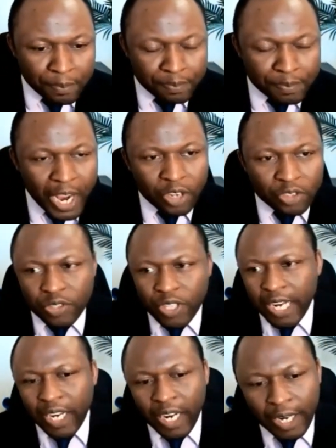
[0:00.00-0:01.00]
Prior to
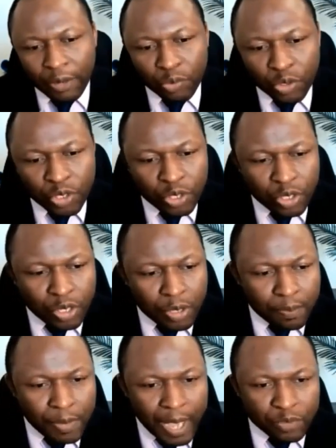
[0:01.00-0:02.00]
that, I would
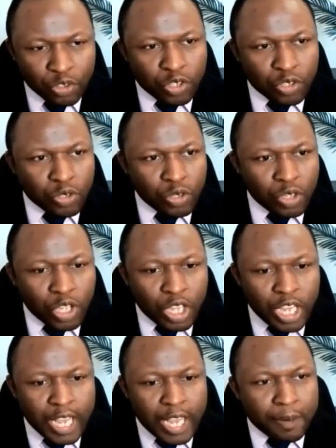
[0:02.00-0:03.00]
perhaps just
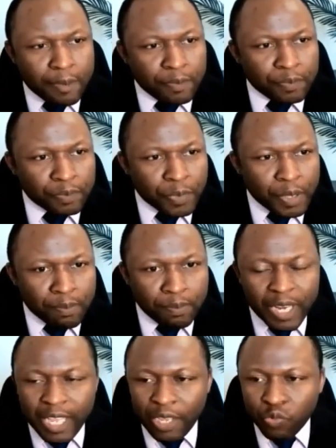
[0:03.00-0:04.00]

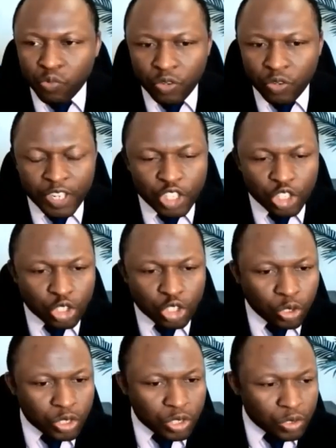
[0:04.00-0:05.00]
play a very
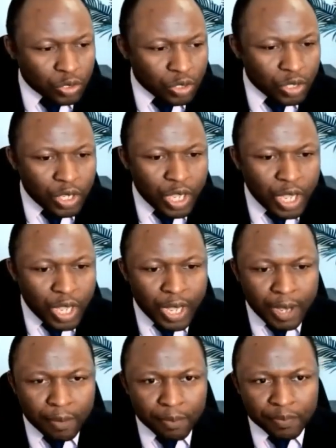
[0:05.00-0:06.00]
short, less
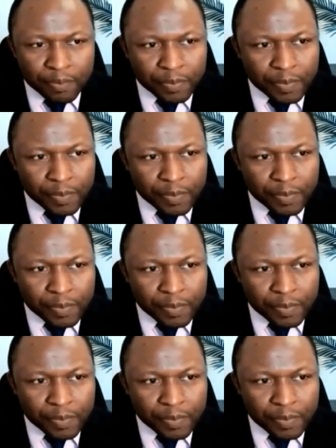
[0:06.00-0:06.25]
than